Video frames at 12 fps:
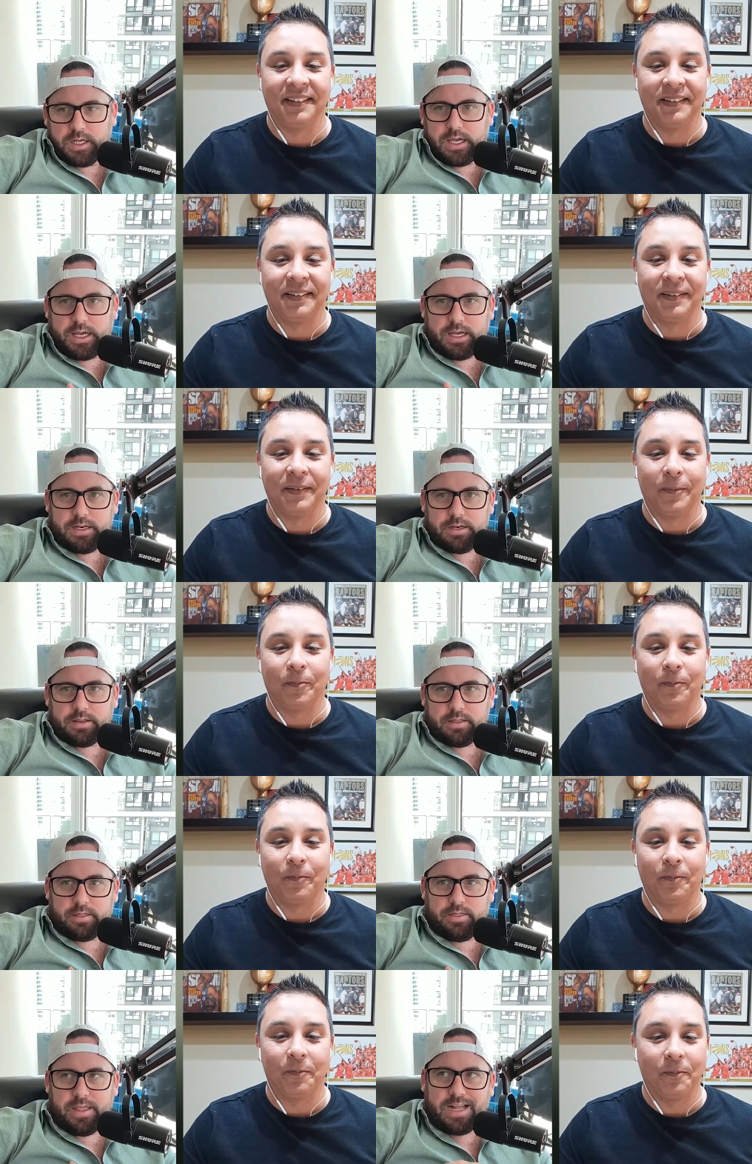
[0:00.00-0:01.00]
Speaker 1: And
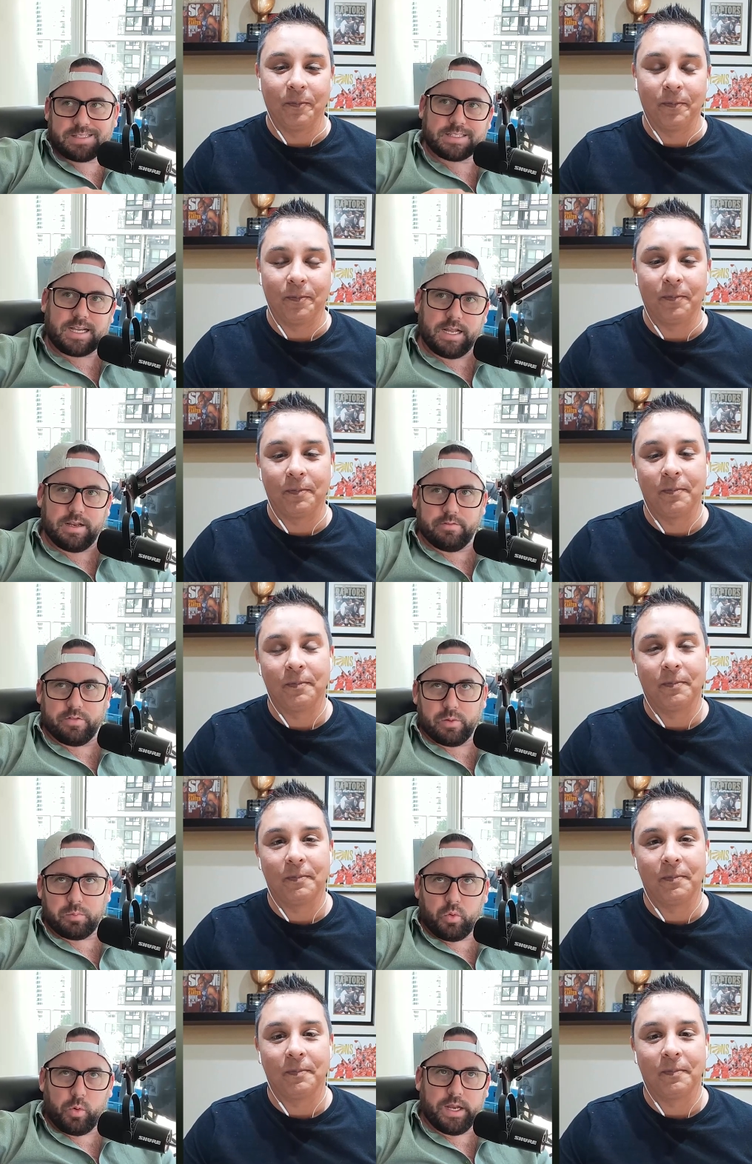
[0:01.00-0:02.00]
that's kind of the
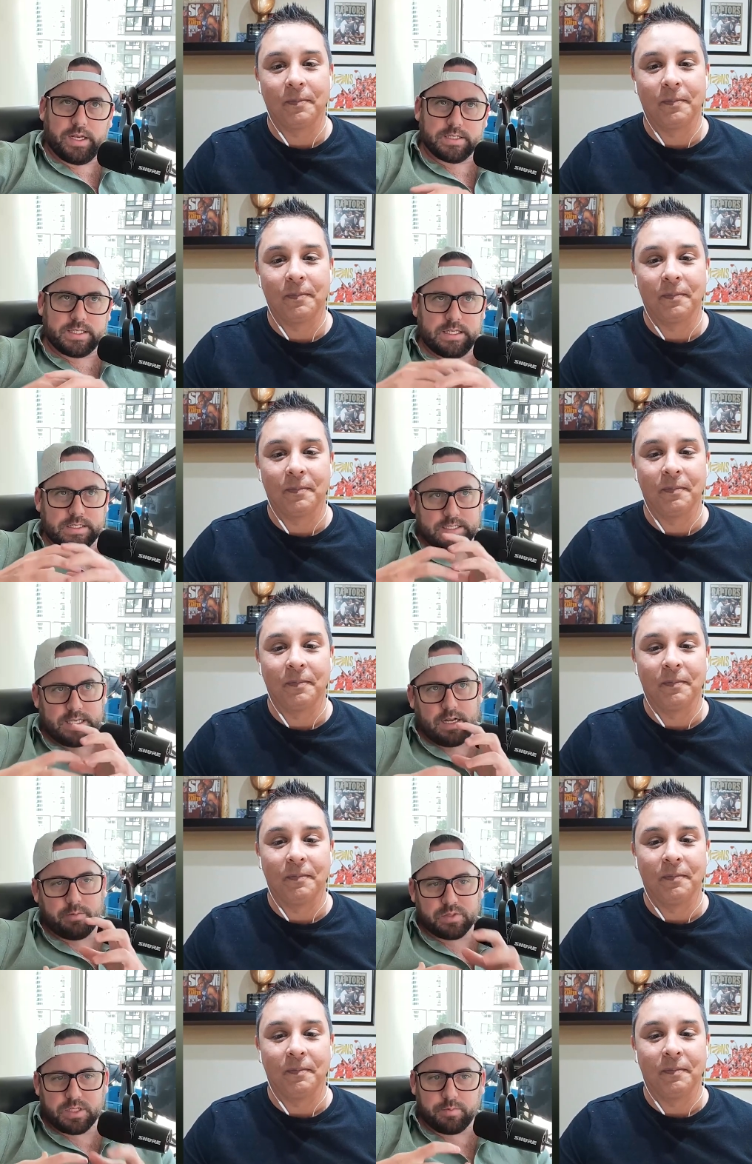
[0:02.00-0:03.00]
point, is he's set
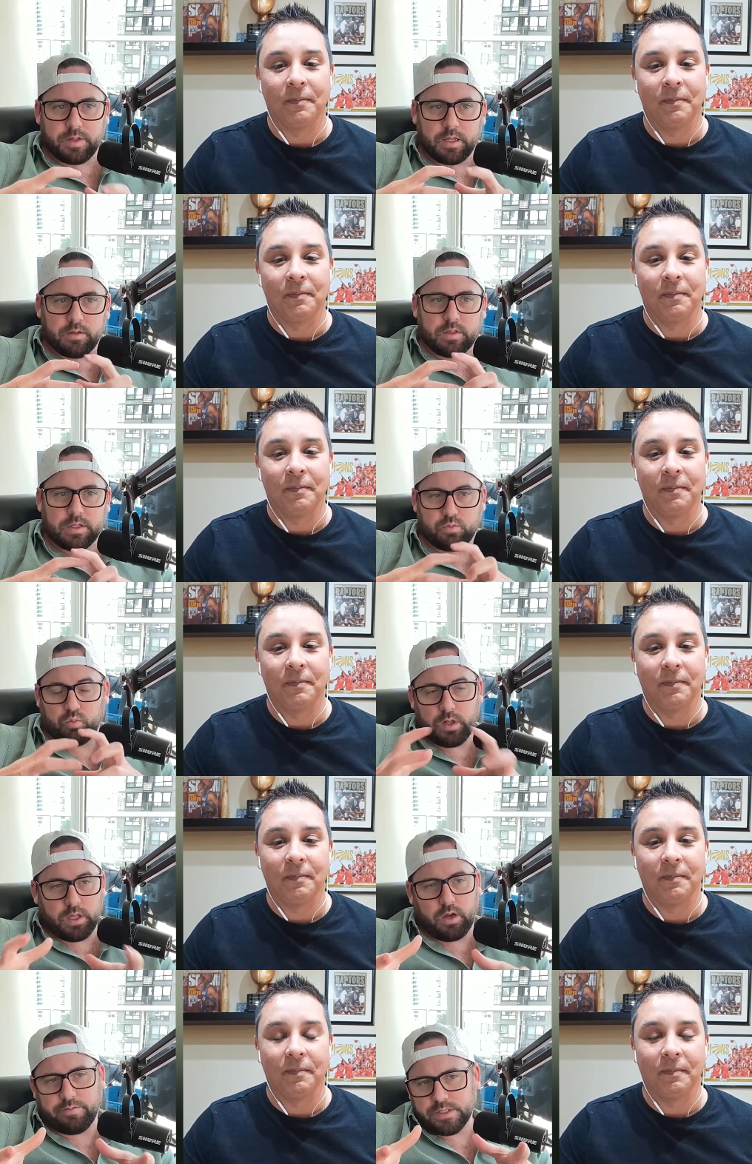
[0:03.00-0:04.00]
up something that's
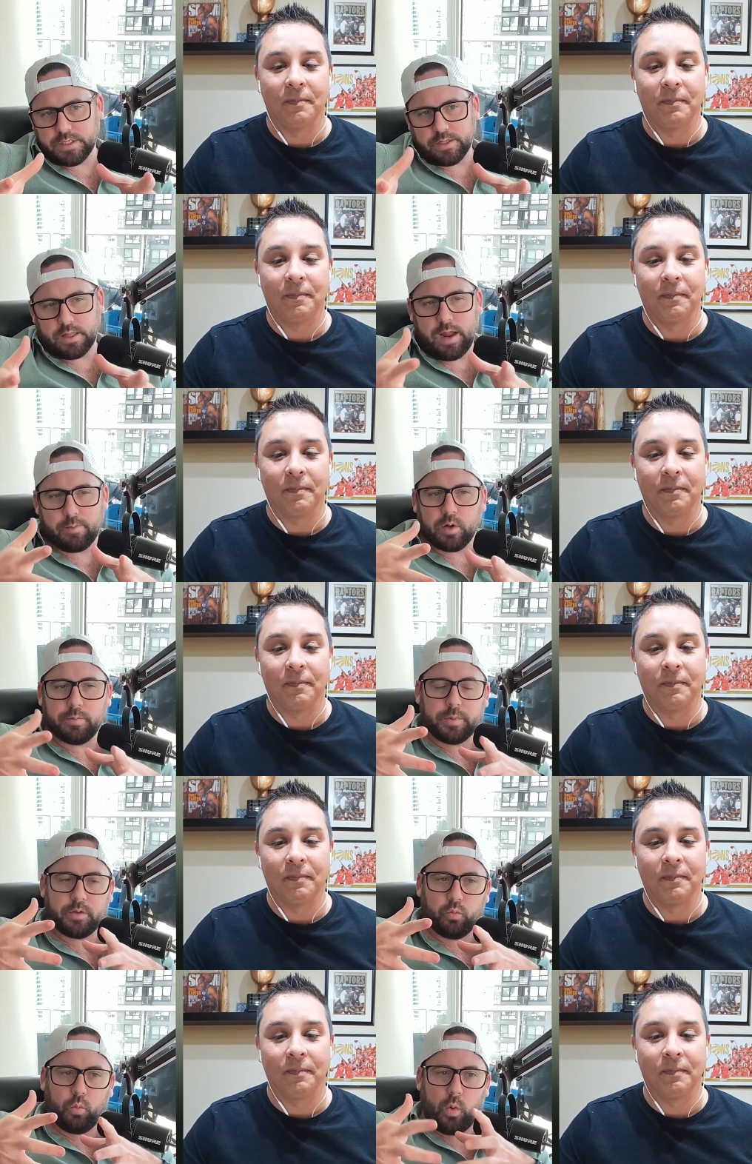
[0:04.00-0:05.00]
really obviously elaborate,
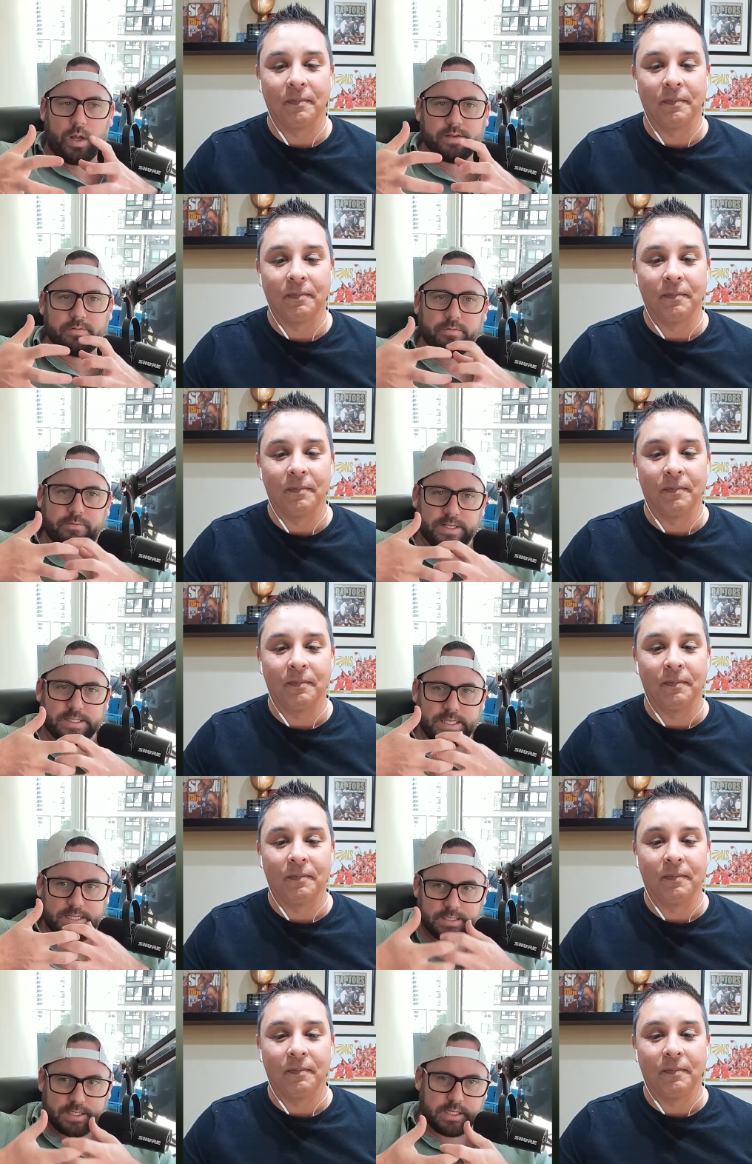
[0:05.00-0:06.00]
but what fits
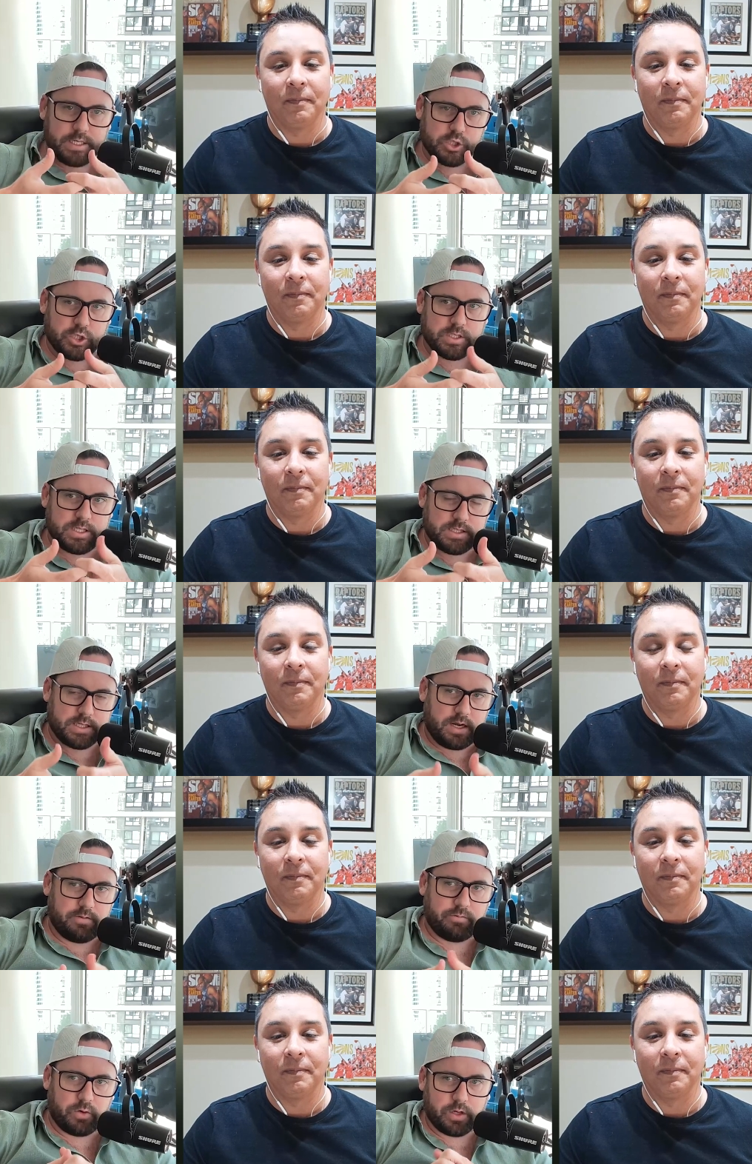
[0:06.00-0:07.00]
his conditions, his
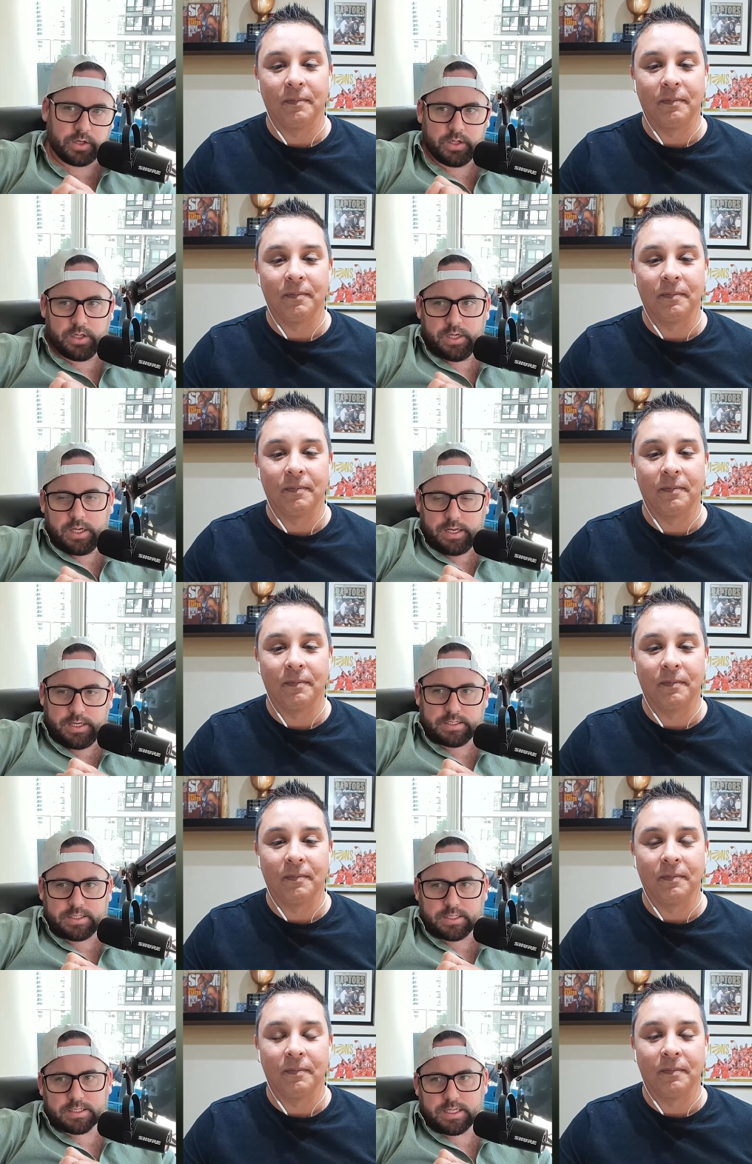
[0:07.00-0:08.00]
comfort, and his
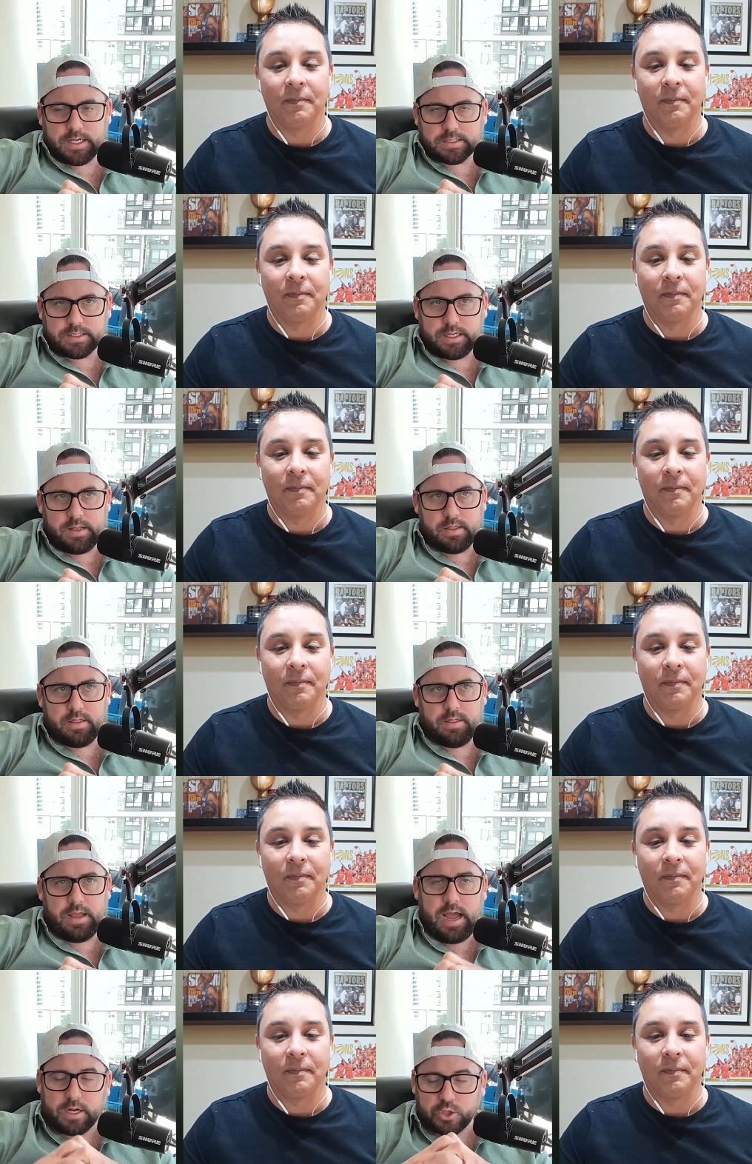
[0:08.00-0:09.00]
success. And
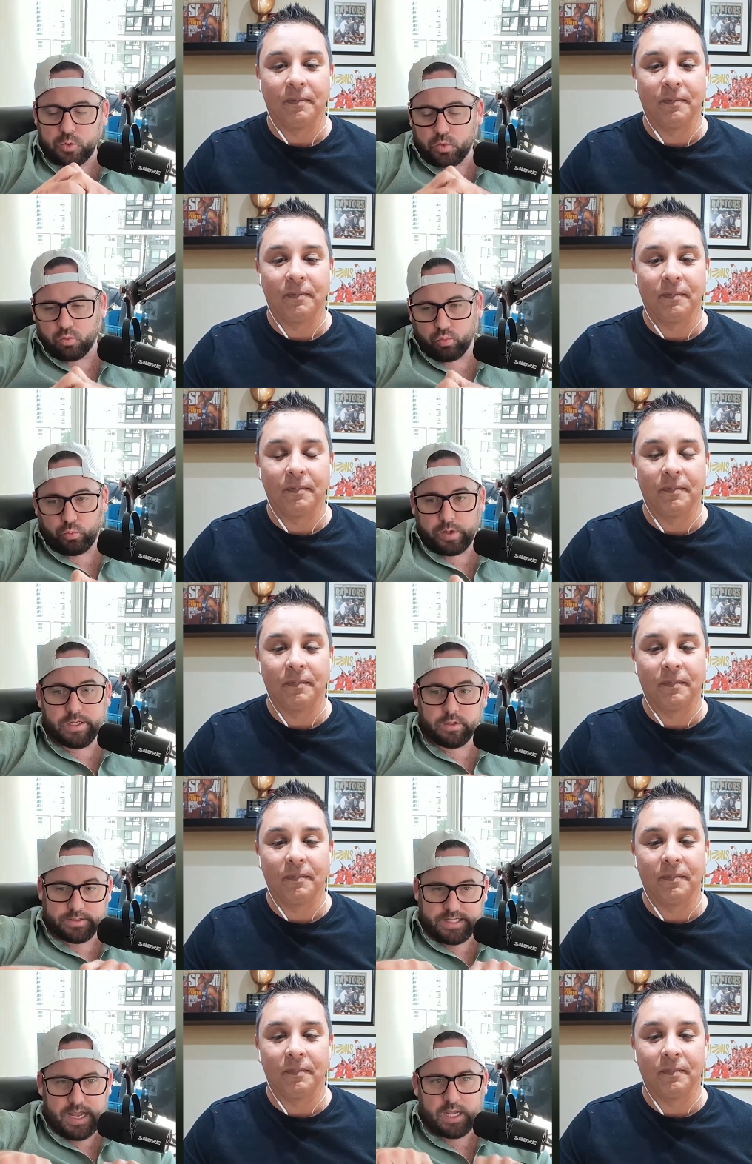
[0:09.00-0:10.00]
the actual
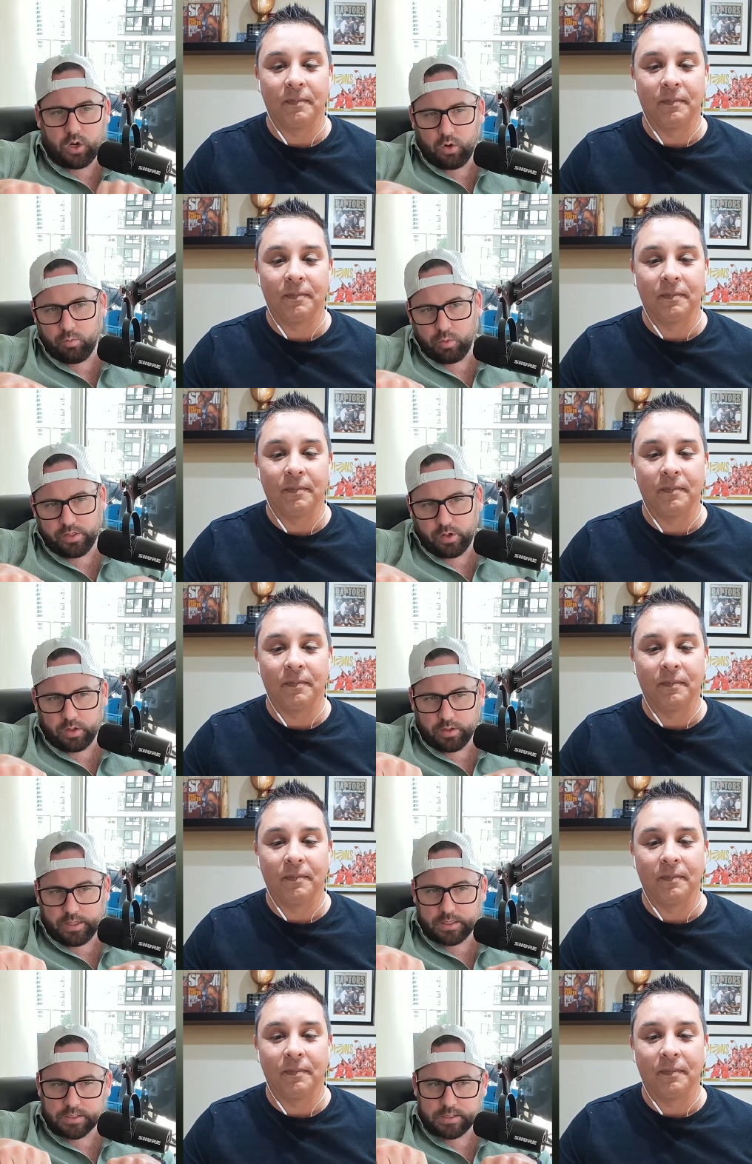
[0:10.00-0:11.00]
real take home with all
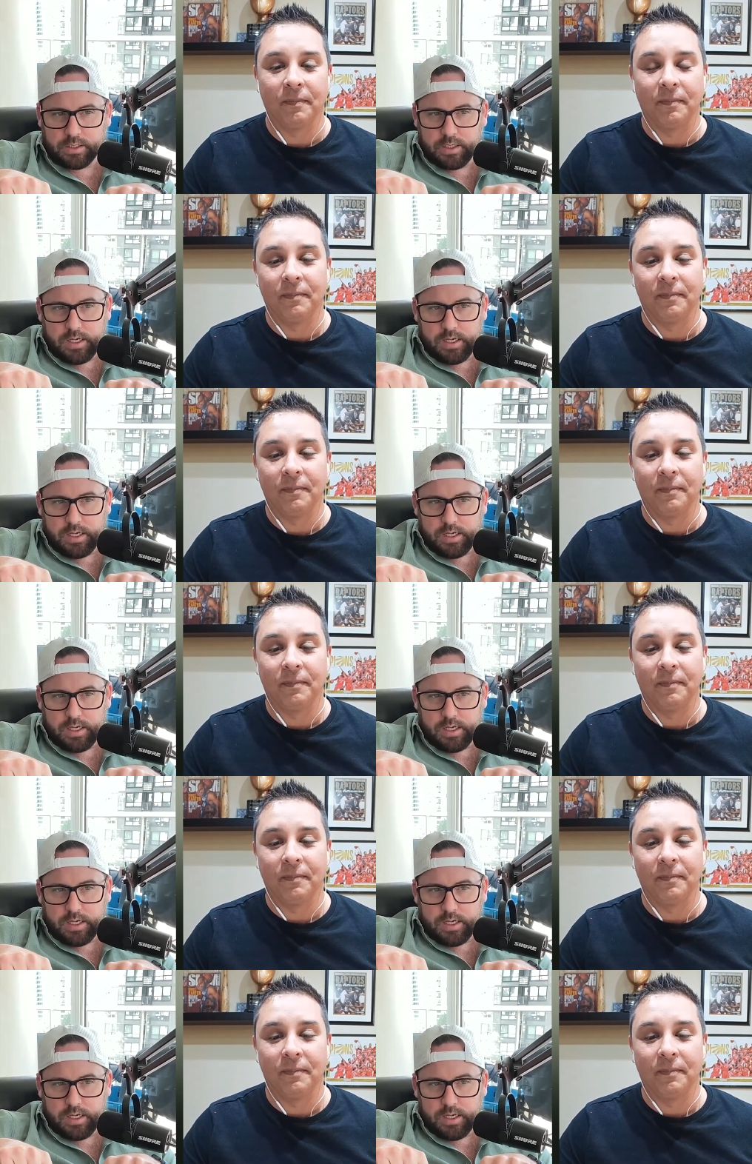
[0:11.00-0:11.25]
of this,